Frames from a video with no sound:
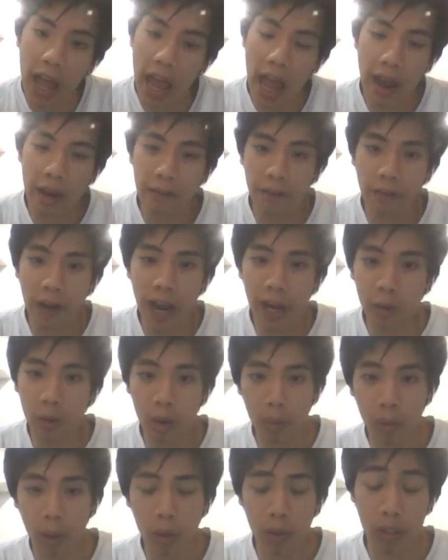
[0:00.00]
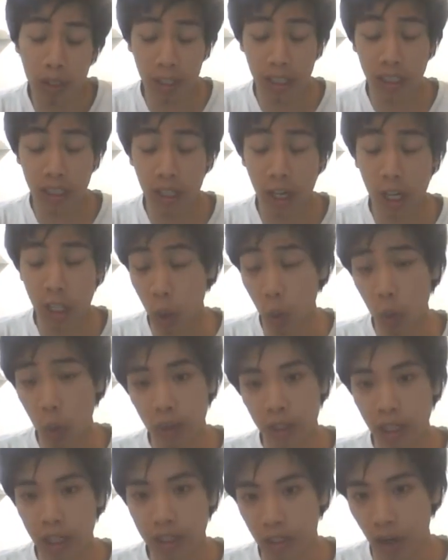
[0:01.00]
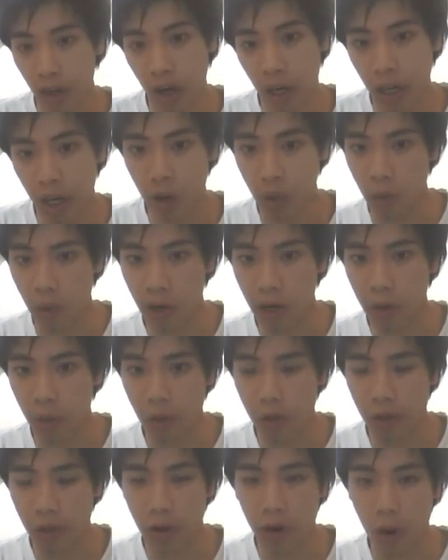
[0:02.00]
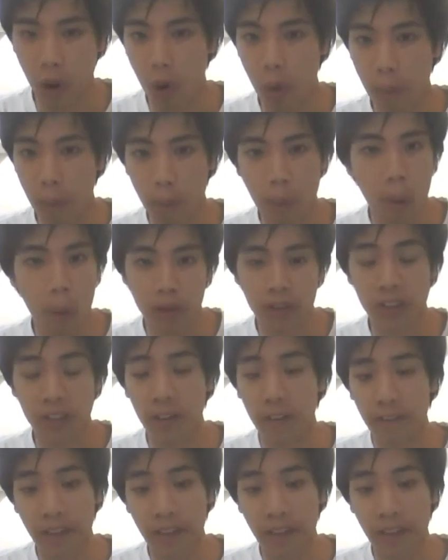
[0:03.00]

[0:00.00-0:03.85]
and find what personally does or does not agree with their own personal